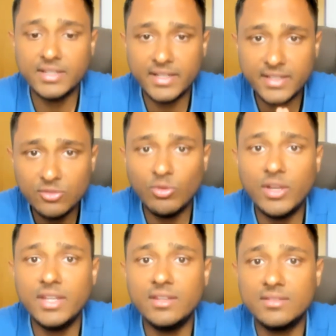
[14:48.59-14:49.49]
That is
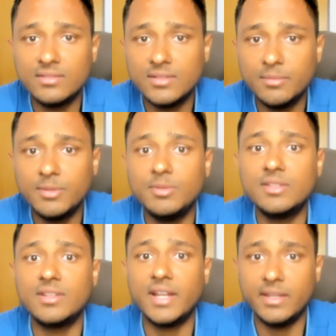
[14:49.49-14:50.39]
why the baby is
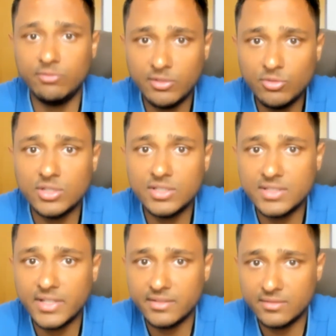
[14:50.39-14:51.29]
crying. We have to
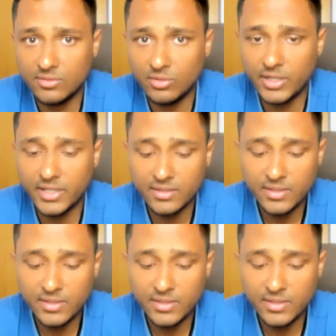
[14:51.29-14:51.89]
understand. All right.